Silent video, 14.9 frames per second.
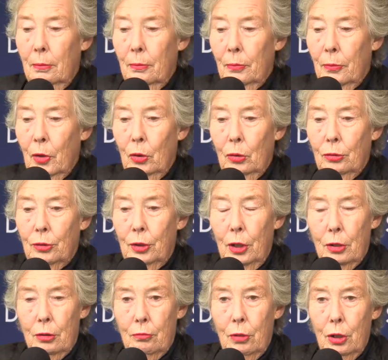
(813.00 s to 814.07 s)
off these
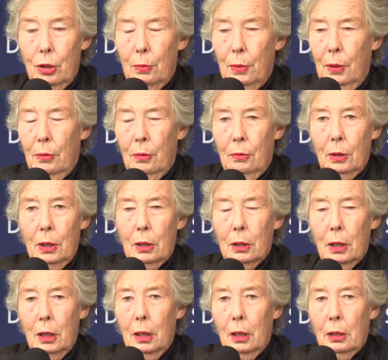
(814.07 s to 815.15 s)
rich people. Well, luckily
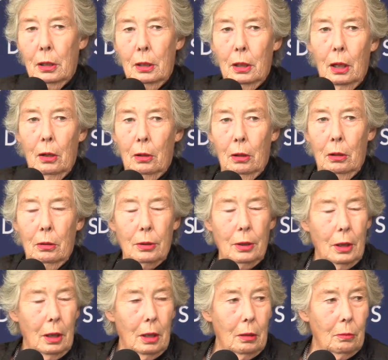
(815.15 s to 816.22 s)
I hadn't got any
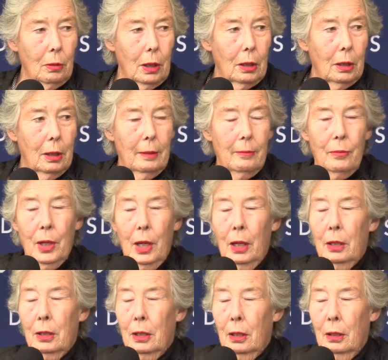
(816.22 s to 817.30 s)
anyway.
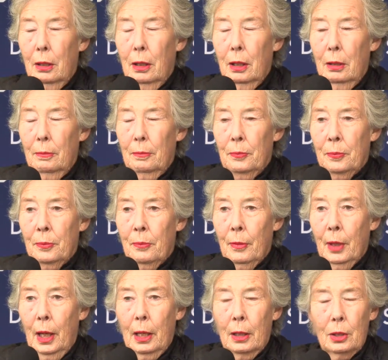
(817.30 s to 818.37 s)
And
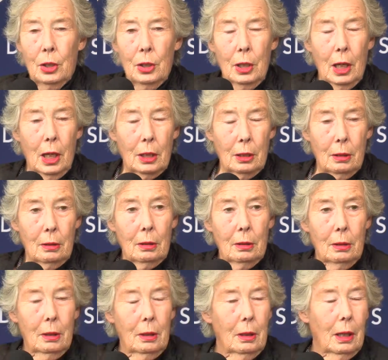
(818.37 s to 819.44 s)
Anthony had
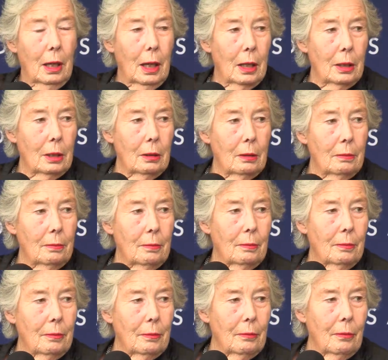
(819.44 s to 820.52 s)
a
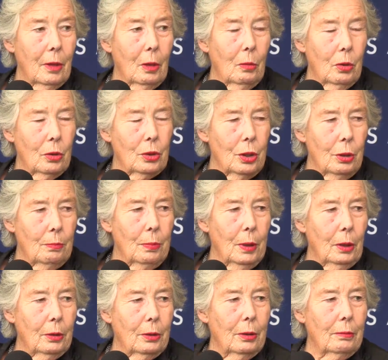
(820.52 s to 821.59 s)
what's it
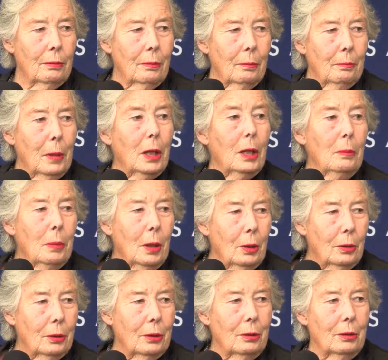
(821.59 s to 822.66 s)
belt, a money belt,
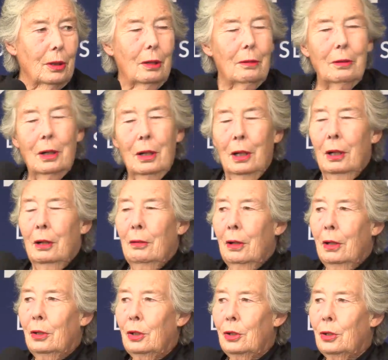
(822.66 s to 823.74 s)
right, you know, around
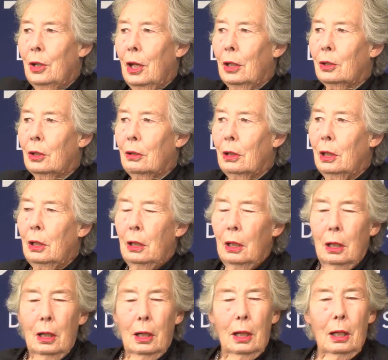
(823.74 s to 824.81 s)
his neck. So he
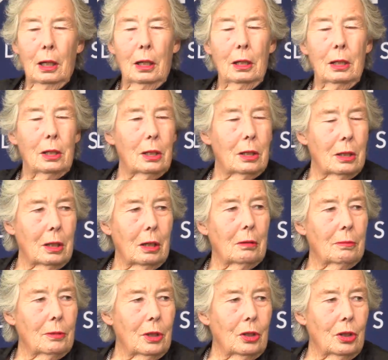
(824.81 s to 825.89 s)

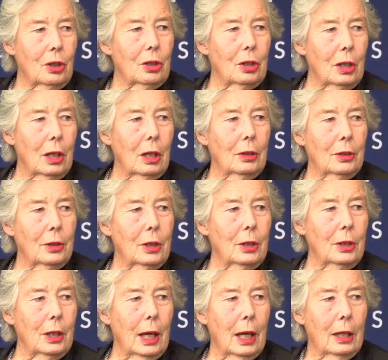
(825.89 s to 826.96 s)
surreptitiously undid
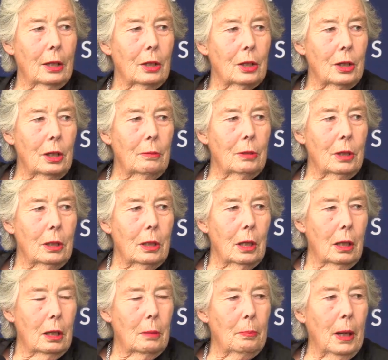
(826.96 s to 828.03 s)
that and slipped it down
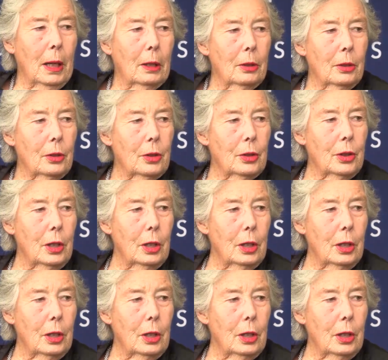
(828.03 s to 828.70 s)
the back of the seat,